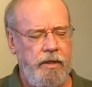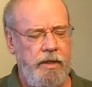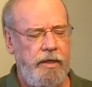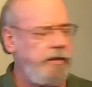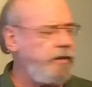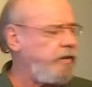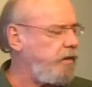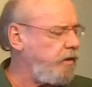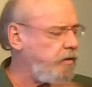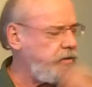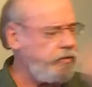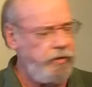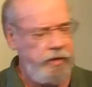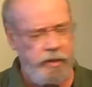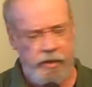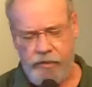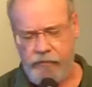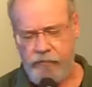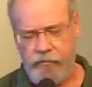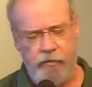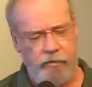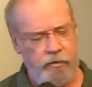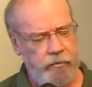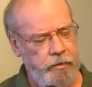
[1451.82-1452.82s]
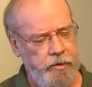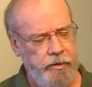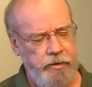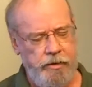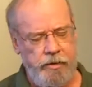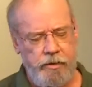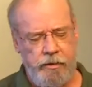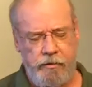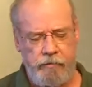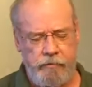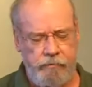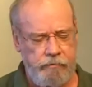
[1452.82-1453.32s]
and then transform
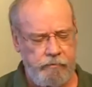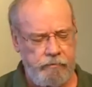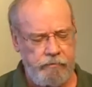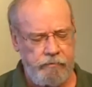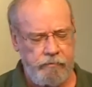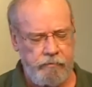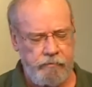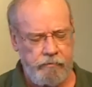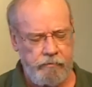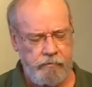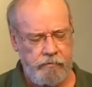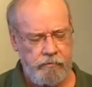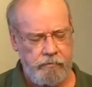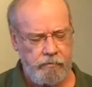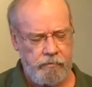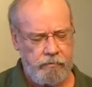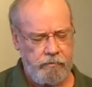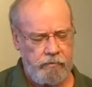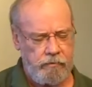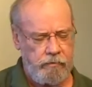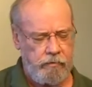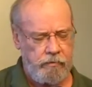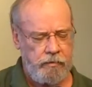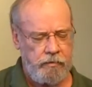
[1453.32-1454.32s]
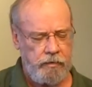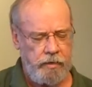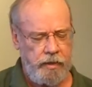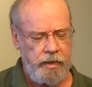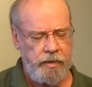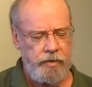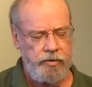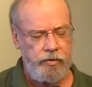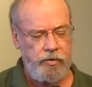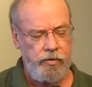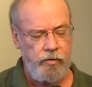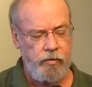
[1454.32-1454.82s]
us
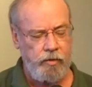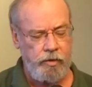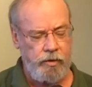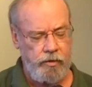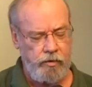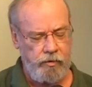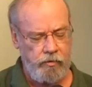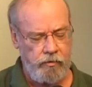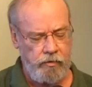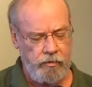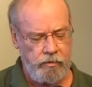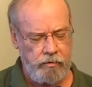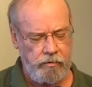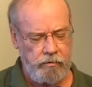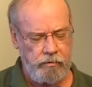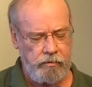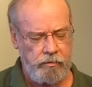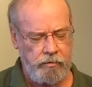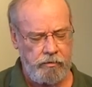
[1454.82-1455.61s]
as you would do,